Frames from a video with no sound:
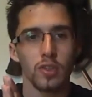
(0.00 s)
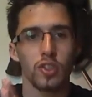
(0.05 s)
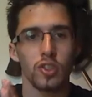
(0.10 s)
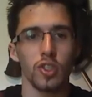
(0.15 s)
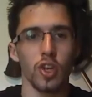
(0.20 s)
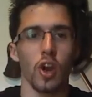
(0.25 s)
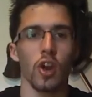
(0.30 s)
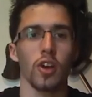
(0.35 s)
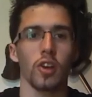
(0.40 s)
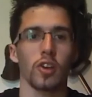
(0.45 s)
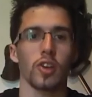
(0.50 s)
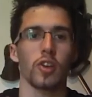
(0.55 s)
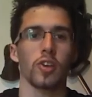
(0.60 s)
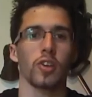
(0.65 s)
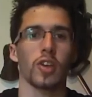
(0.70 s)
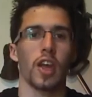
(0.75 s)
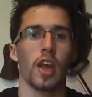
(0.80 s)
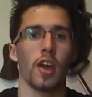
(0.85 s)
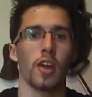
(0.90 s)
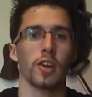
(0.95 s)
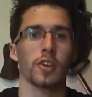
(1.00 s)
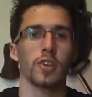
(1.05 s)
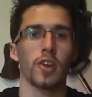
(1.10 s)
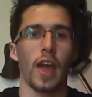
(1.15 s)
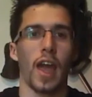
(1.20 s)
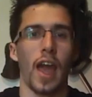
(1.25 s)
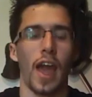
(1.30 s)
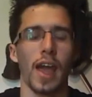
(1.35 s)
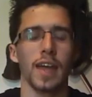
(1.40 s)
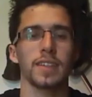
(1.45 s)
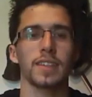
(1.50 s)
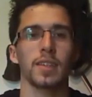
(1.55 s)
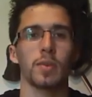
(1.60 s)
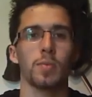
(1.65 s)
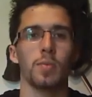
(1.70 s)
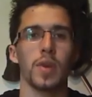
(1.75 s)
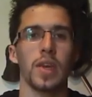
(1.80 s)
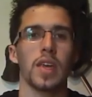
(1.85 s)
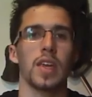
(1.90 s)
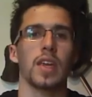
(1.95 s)
dark your character has to
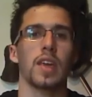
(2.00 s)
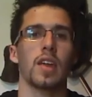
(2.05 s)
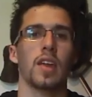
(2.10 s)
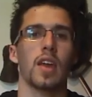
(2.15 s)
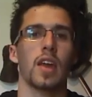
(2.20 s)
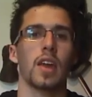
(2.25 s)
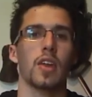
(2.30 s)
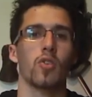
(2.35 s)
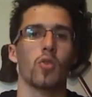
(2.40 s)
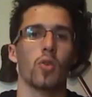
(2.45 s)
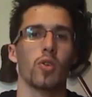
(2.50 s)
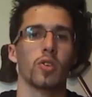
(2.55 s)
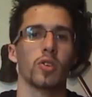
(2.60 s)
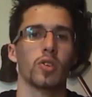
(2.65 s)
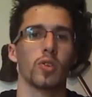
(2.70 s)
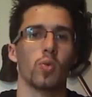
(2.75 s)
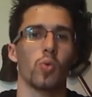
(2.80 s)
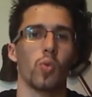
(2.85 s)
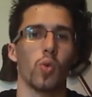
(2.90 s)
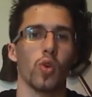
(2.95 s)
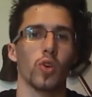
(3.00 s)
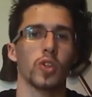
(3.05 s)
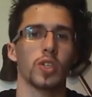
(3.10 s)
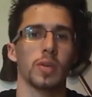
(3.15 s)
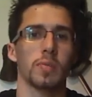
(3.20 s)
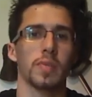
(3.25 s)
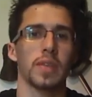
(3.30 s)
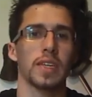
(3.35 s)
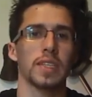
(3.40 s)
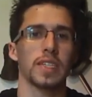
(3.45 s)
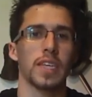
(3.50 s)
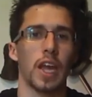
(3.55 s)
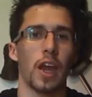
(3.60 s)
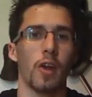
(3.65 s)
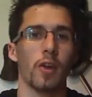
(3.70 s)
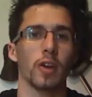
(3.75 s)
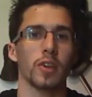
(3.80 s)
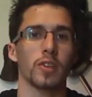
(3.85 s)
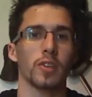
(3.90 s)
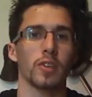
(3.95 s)
be in order to worship these
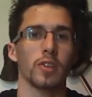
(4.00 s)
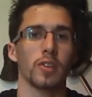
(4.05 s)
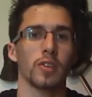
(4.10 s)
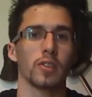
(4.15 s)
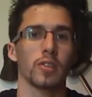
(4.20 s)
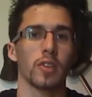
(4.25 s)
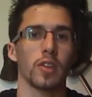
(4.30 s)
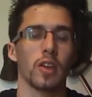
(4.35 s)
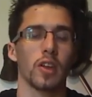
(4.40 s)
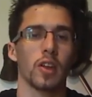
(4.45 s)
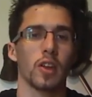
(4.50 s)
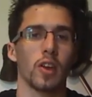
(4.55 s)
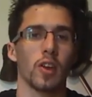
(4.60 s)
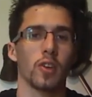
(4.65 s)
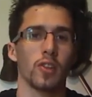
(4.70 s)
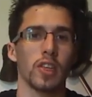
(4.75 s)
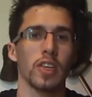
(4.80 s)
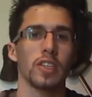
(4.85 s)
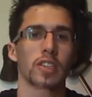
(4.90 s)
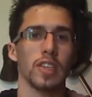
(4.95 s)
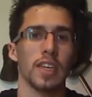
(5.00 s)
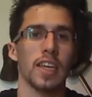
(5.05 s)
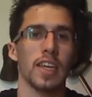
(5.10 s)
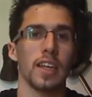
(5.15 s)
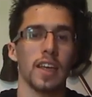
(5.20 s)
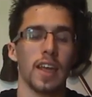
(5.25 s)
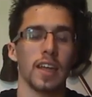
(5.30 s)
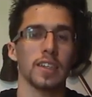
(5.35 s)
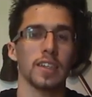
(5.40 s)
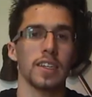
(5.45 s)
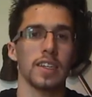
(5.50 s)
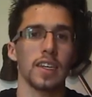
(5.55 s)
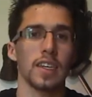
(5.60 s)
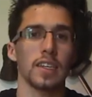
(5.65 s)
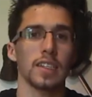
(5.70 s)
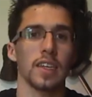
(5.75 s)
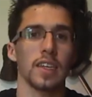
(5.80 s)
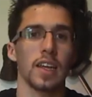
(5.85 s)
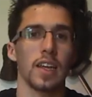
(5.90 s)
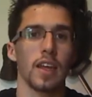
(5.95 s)
characters, or these
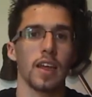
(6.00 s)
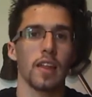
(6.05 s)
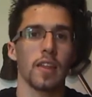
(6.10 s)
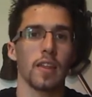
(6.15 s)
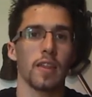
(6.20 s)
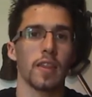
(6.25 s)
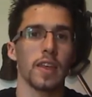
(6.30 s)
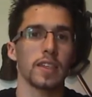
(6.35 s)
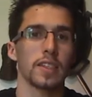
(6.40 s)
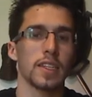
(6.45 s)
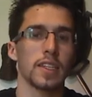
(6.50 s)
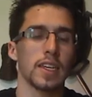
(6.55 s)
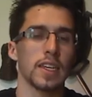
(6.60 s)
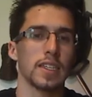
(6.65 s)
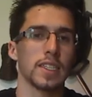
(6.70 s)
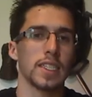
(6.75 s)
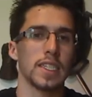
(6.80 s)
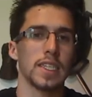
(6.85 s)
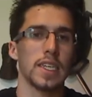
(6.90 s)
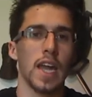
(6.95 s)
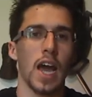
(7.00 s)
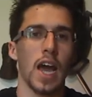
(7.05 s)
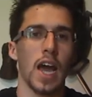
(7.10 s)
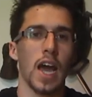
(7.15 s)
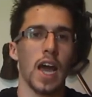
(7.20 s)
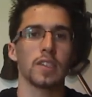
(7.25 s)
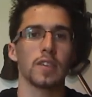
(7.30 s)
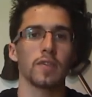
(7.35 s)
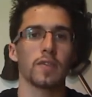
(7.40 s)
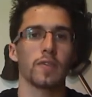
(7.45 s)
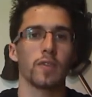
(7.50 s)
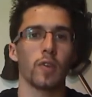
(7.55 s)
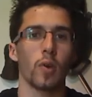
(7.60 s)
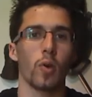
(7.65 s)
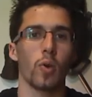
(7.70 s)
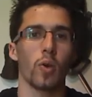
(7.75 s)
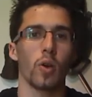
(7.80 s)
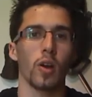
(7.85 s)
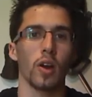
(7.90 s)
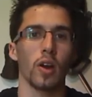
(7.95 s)
entities. This is not
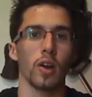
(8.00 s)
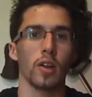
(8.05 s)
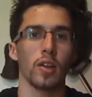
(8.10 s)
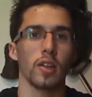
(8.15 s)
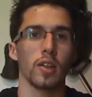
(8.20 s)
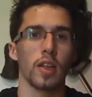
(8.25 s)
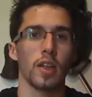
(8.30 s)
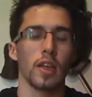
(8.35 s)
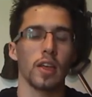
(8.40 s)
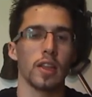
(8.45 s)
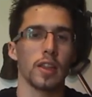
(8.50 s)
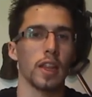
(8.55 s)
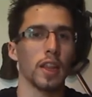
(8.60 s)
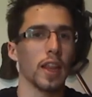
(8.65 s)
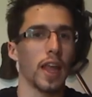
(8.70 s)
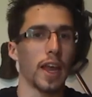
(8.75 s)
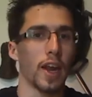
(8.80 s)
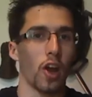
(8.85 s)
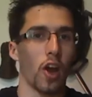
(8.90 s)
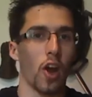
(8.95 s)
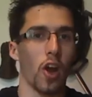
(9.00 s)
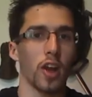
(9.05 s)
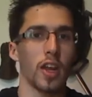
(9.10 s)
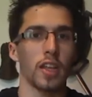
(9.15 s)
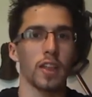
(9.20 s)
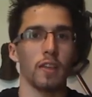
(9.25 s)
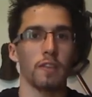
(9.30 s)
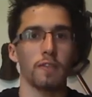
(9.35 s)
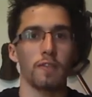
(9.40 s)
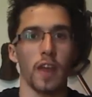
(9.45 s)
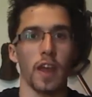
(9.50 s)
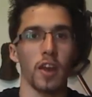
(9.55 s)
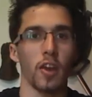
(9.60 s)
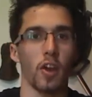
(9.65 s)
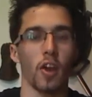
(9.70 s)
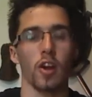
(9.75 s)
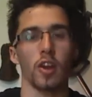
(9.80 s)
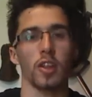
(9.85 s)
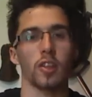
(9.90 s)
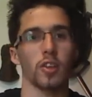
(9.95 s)
for the lighthearted, the
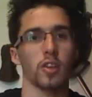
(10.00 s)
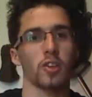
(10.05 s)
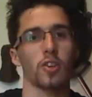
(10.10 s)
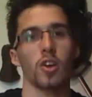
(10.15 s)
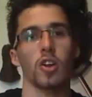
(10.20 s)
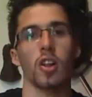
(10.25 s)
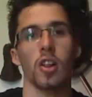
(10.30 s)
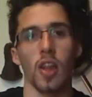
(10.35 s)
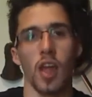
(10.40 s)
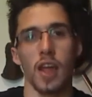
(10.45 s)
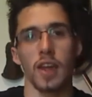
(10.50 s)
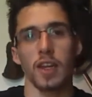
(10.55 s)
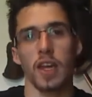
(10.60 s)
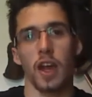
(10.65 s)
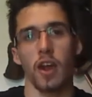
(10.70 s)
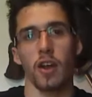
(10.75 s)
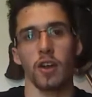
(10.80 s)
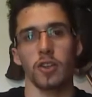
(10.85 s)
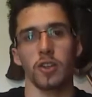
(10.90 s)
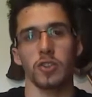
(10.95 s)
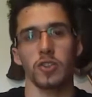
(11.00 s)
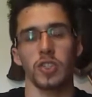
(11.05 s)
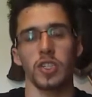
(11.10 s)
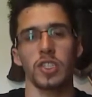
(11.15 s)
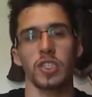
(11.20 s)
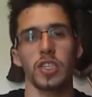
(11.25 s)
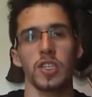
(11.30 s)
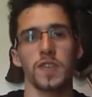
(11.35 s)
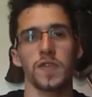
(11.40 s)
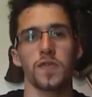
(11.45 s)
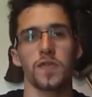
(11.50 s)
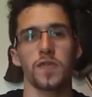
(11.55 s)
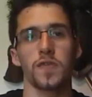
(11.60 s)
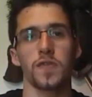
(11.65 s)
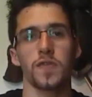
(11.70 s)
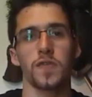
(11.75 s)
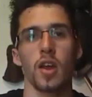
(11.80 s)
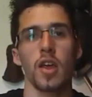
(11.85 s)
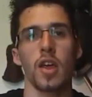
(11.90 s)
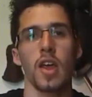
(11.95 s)
faint-hearted, the good-aligned characters. This is
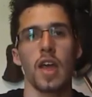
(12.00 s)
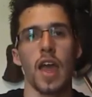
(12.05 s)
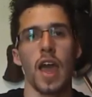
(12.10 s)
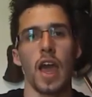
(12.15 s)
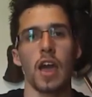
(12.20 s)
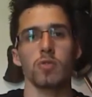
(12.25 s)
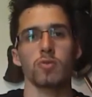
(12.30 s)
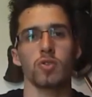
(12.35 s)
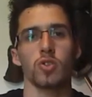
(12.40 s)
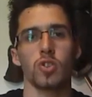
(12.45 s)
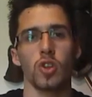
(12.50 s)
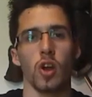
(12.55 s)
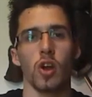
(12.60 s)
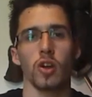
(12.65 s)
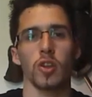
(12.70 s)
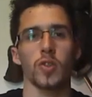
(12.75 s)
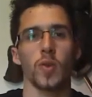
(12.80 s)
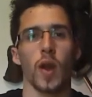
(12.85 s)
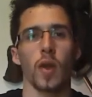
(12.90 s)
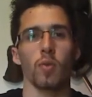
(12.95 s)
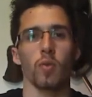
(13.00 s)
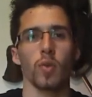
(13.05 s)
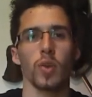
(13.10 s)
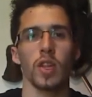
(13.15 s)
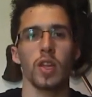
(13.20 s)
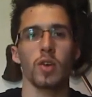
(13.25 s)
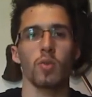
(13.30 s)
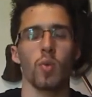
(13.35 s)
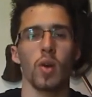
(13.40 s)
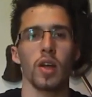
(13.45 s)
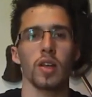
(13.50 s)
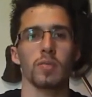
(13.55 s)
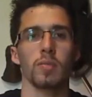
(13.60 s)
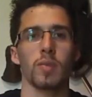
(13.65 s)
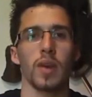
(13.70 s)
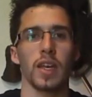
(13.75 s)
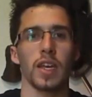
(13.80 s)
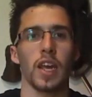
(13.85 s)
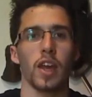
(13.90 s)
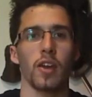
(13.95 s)
for how dark do I really want
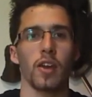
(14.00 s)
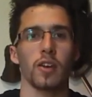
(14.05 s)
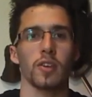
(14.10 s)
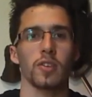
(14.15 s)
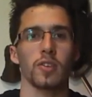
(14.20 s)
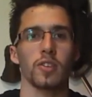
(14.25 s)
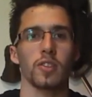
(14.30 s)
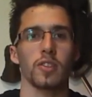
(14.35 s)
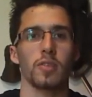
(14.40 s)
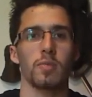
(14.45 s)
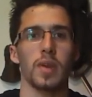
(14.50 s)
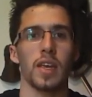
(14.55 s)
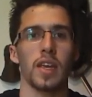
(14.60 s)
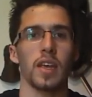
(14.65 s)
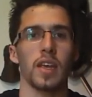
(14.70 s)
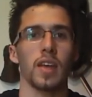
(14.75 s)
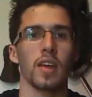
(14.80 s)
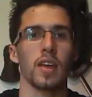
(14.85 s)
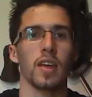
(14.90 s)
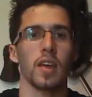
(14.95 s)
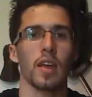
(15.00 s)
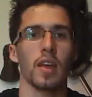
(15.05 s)
my characters to be?